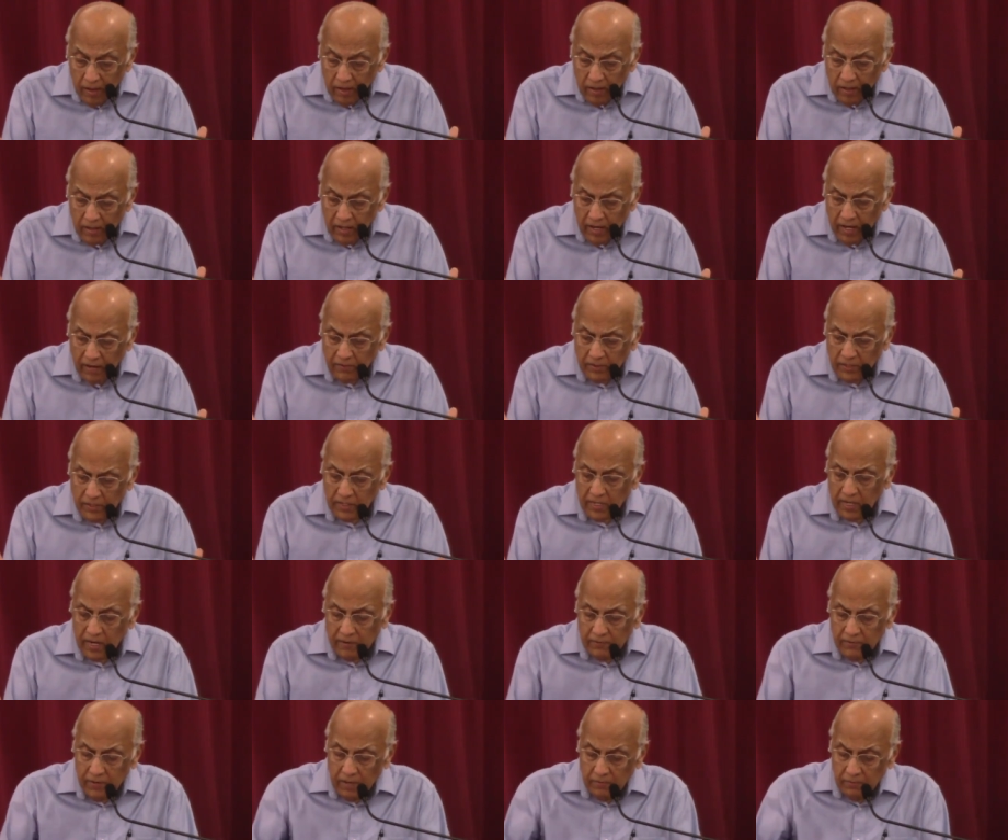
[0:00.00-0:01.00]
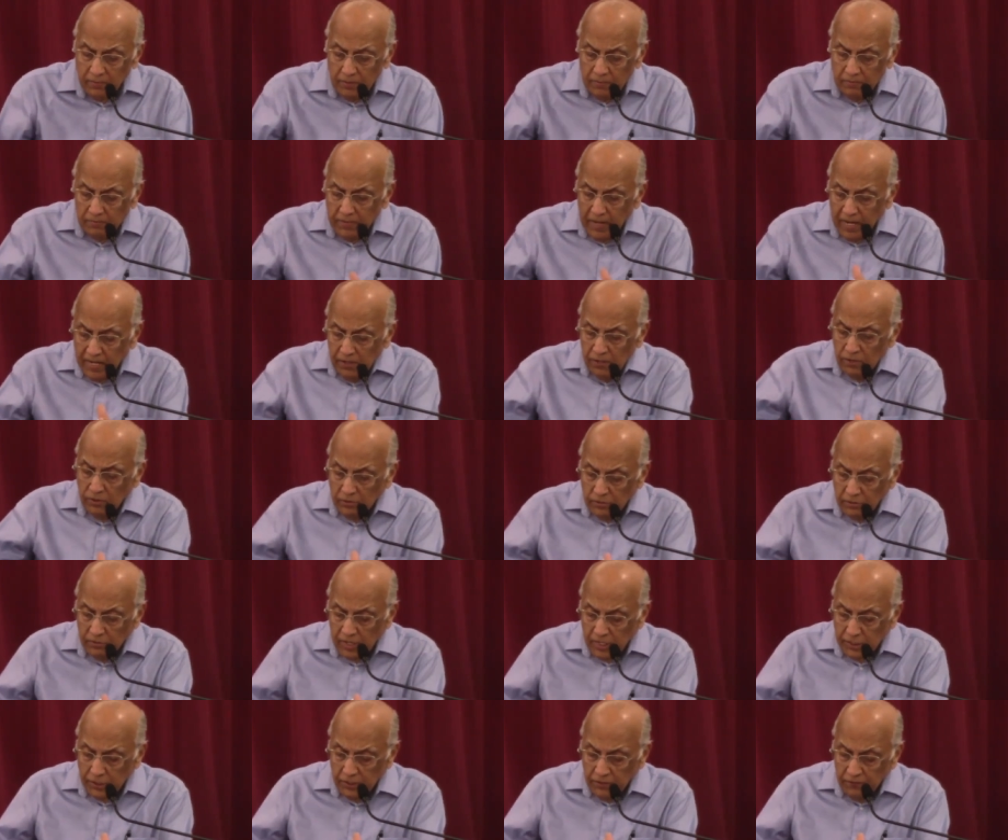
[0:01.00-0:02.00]
And David said, I've come to buy your
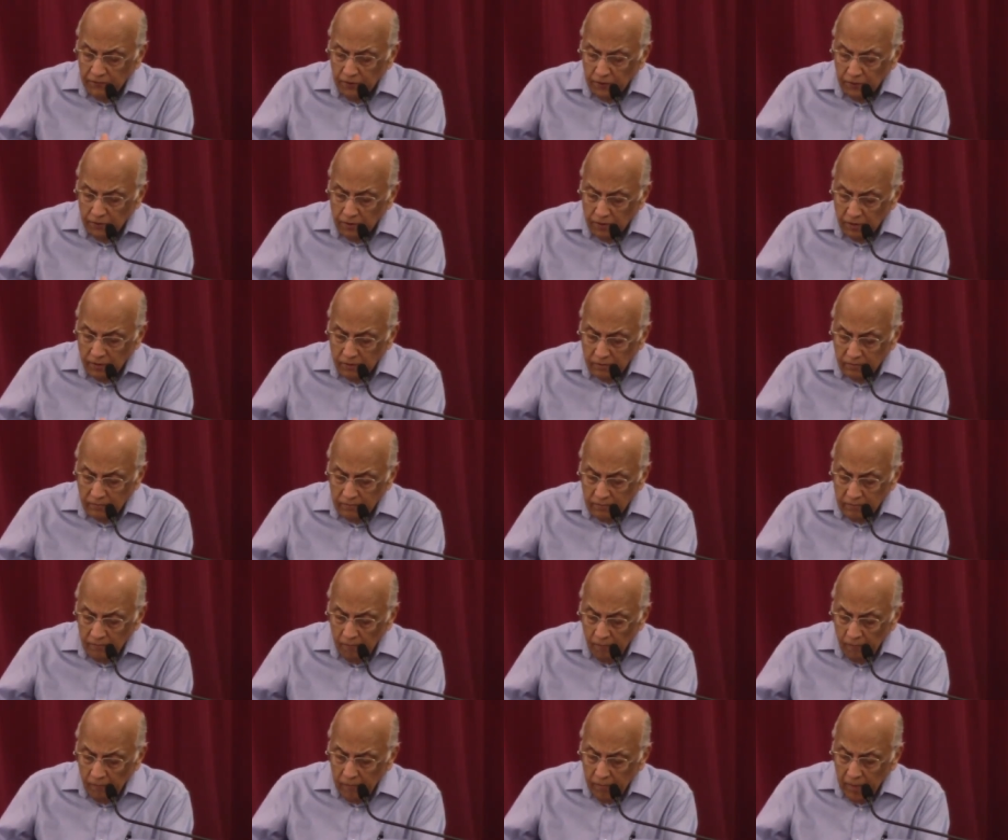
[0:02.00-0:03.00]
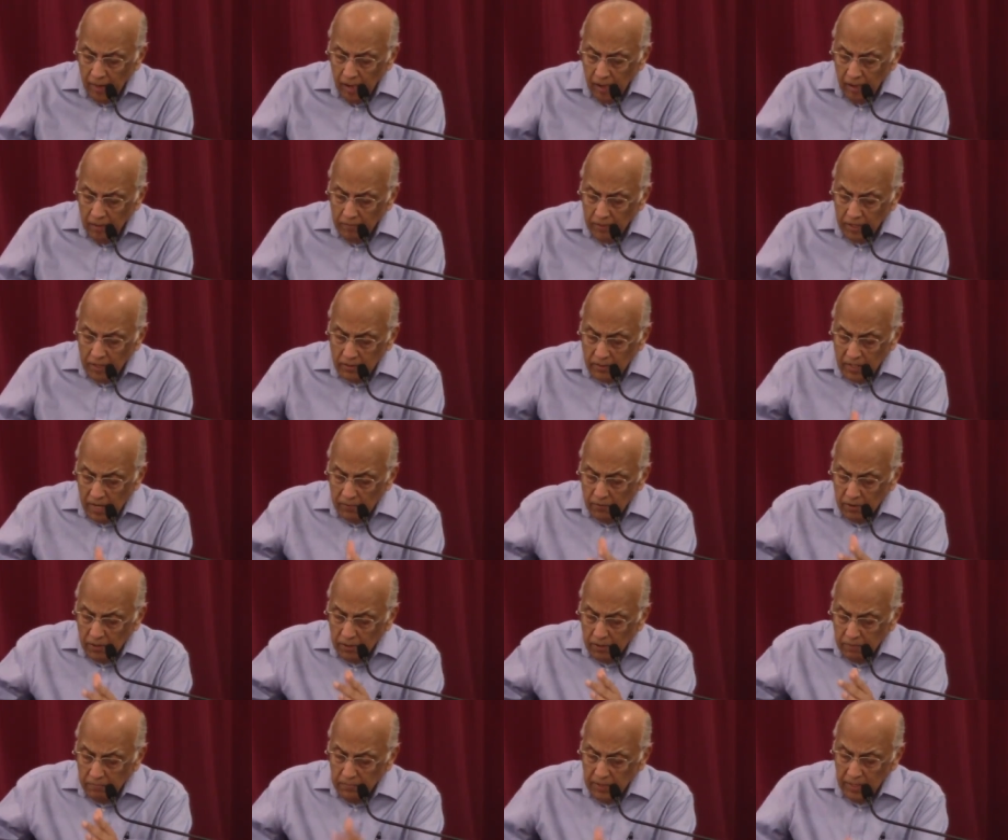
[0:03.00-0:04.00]
threshing floor because I
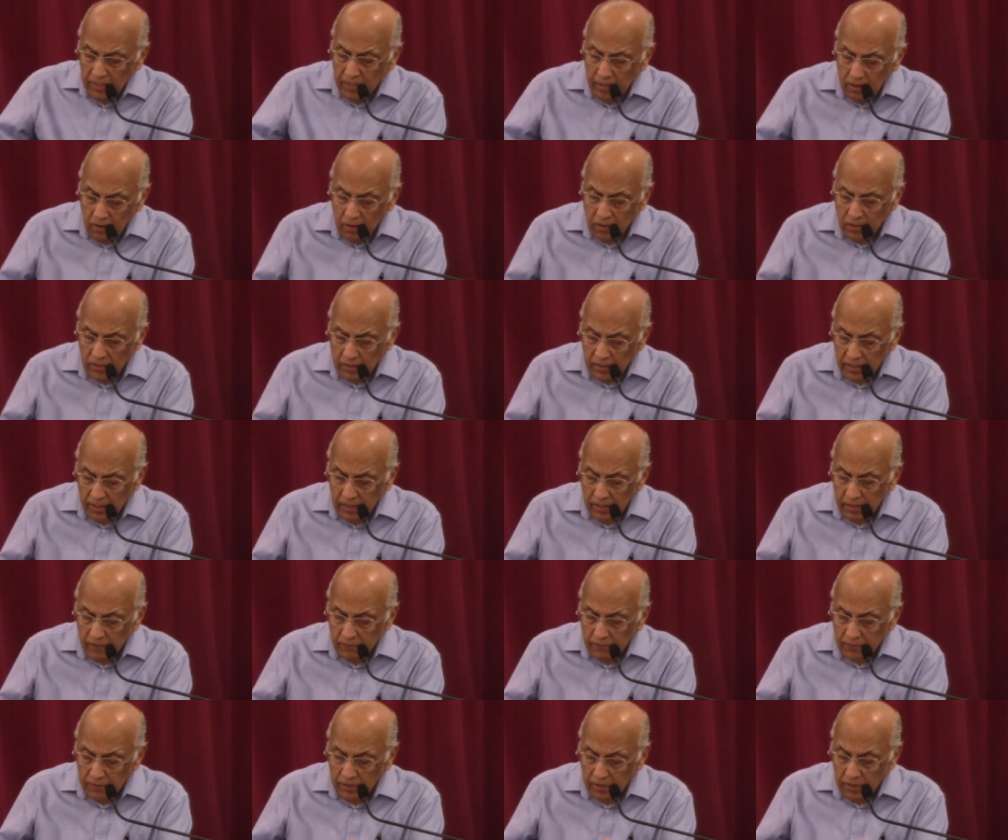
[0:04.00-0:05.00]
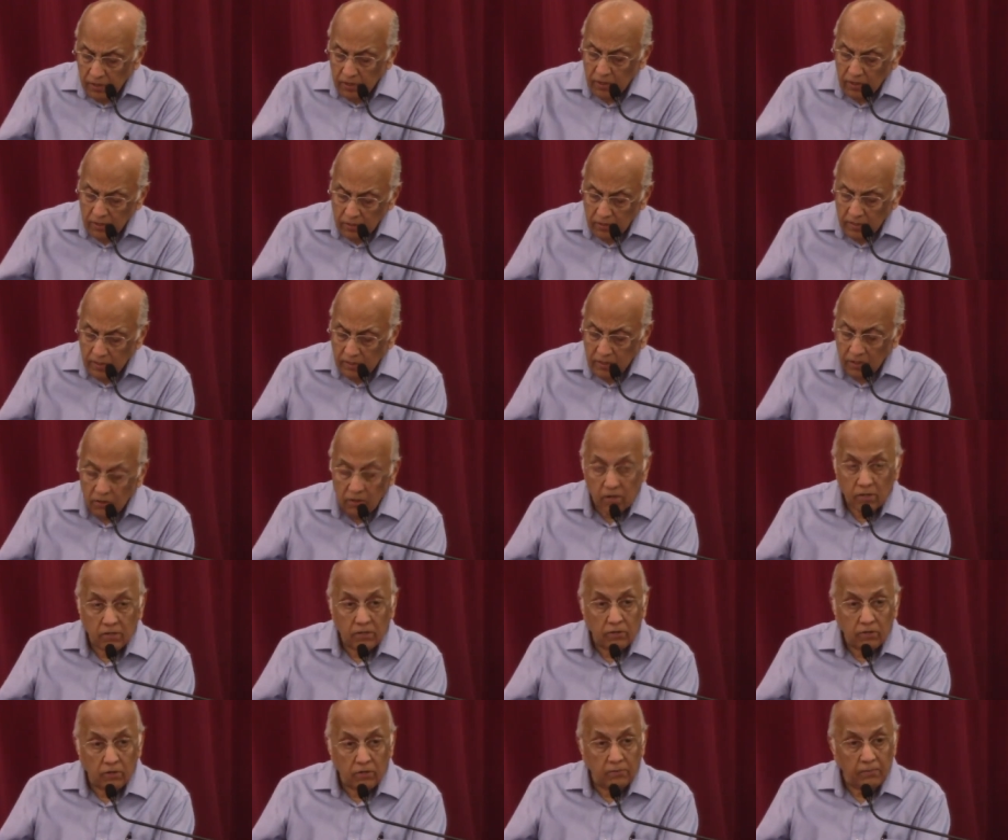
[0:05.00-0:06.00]
want to build an altar here for the Lord that the
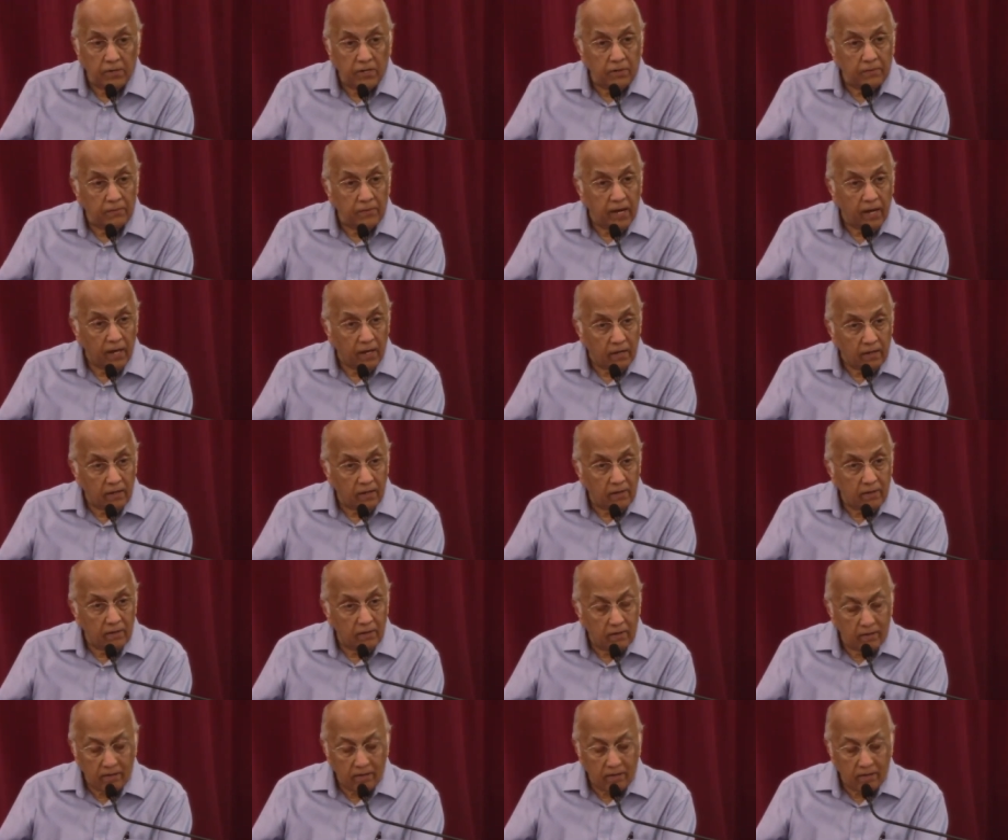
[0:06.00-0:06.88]
Lord told me to make.